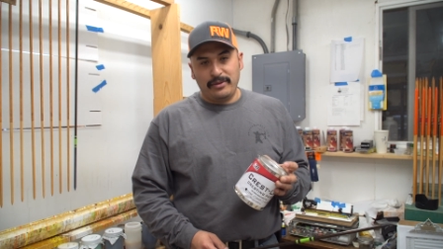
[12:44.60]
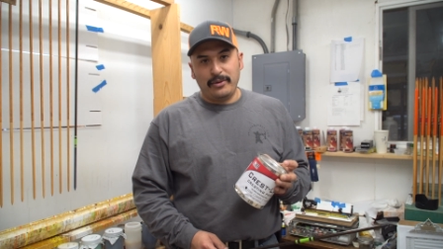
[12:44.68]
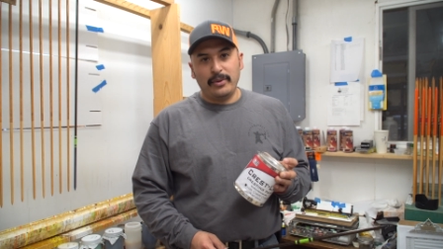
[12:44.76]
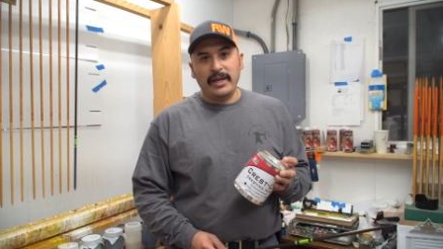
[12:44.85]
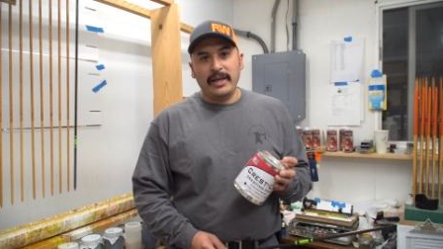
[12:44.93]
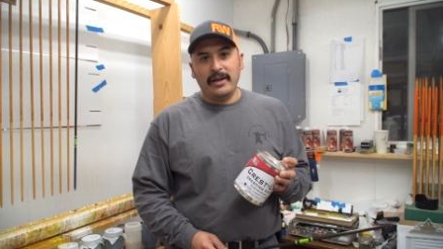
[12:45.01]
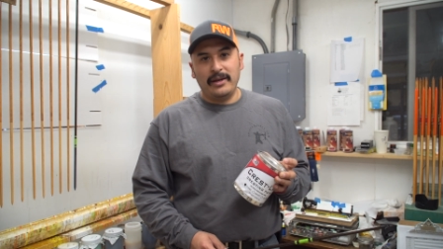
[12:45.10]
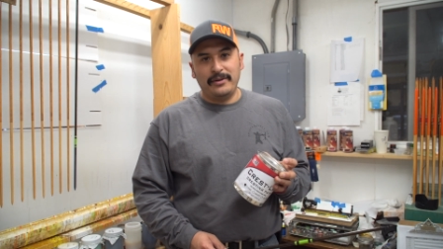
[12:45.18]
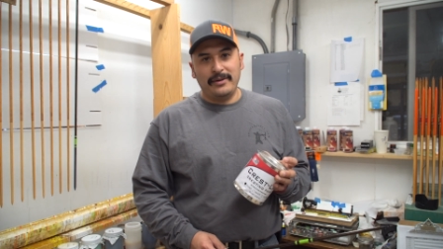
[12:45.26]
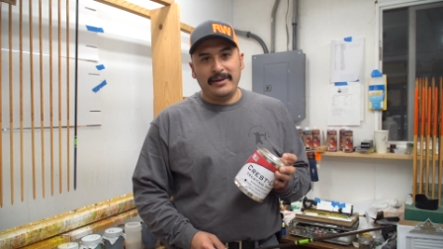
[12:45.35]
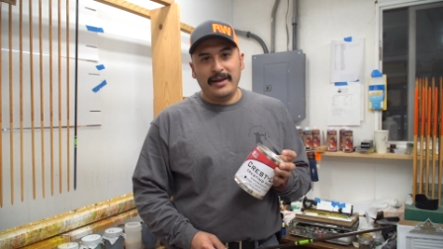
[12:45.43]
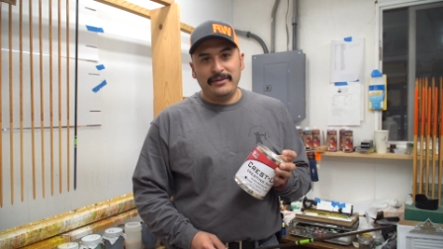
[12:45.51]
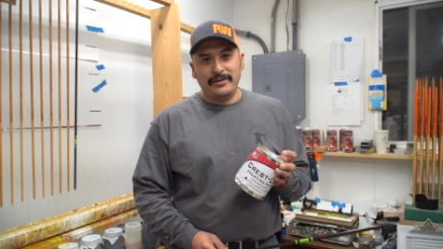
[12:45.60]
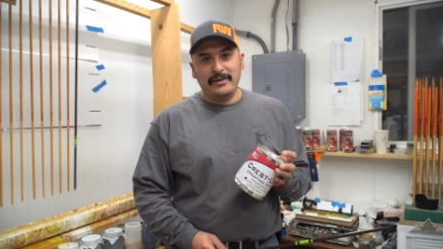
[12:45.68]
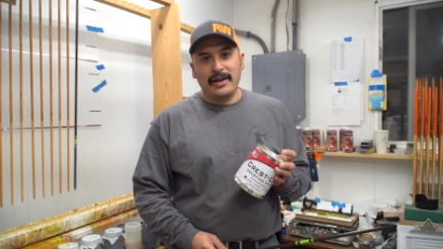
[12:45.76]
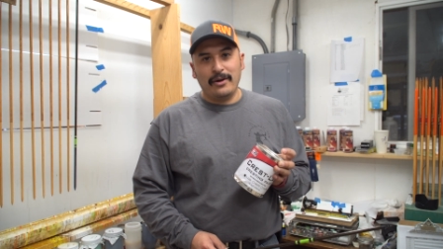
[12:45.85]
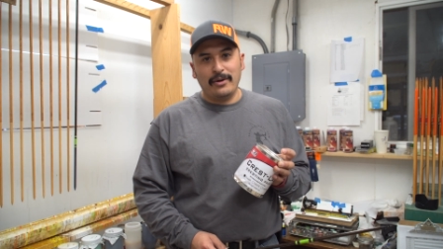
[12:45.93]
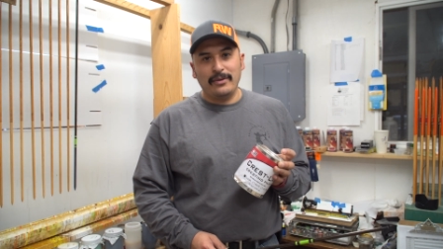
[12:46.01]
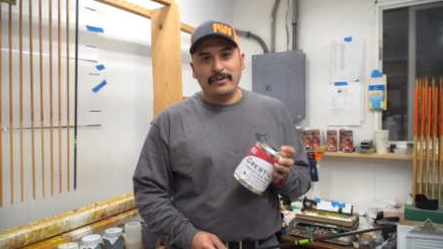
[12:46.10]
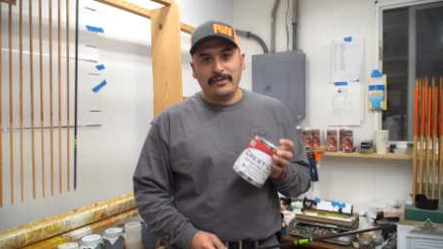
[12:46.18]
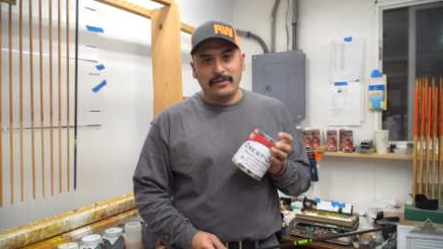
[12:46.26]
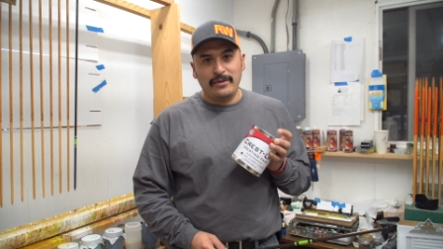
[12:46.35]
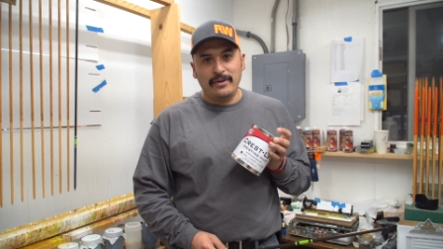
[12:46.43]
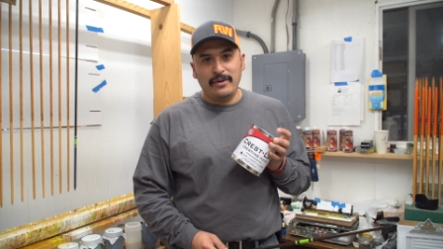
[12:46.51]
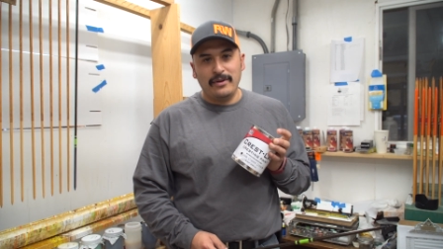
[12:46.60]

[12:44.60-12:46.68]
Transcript: 300 dozen arrows